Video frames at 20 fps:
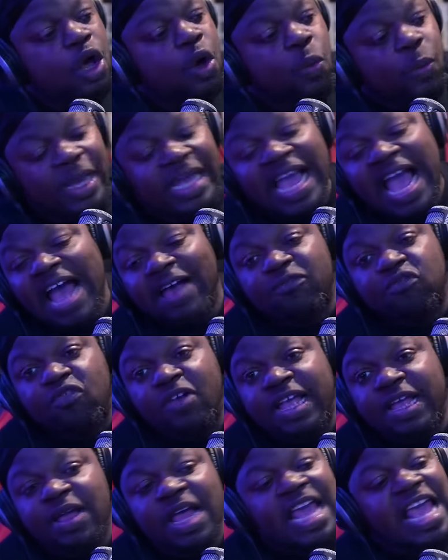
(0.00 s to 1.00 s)
We can have
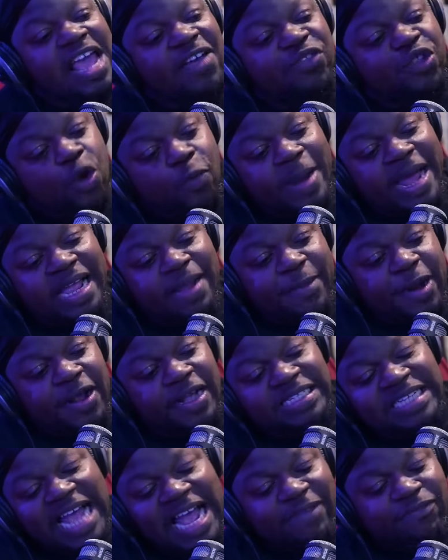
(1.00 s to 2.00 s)
grand. If two Black
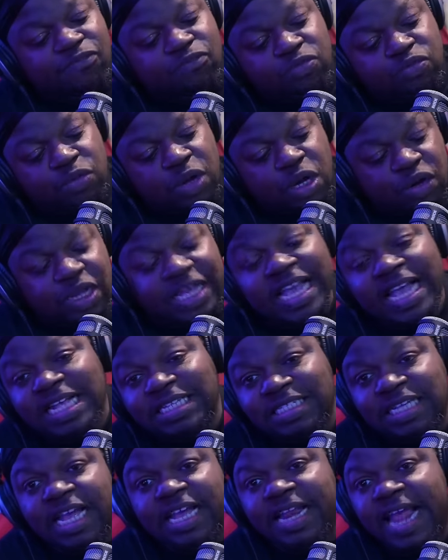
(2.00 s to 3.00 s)
Americans have
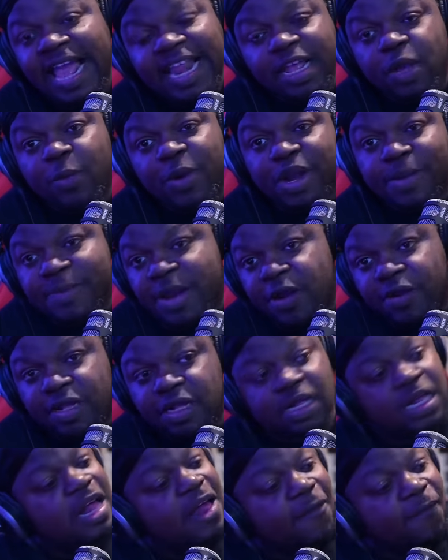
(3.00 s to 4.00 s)
kids in anywhere in
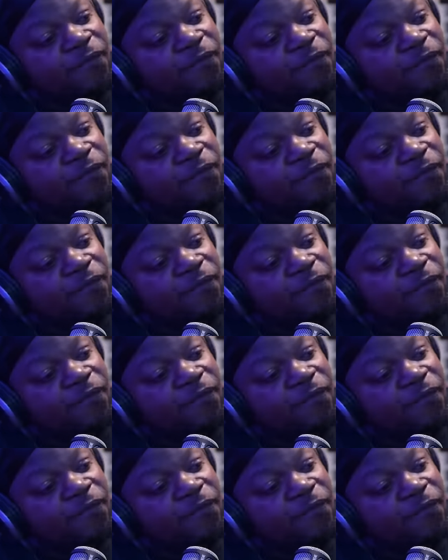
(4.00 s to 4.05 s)
America,